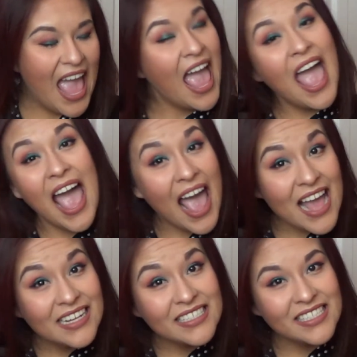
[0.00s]

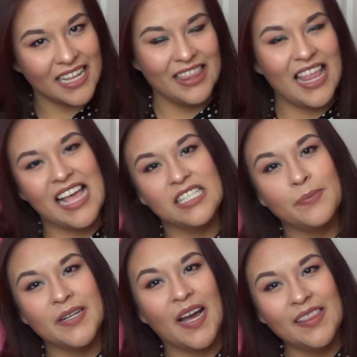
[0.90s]
And last
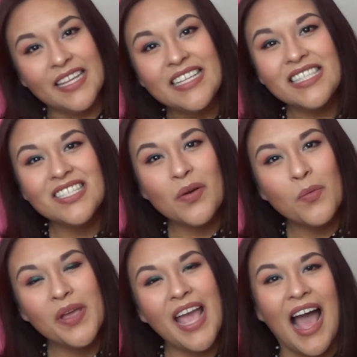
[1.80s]
but not least,
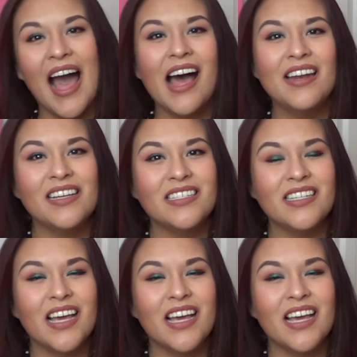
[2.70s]
we had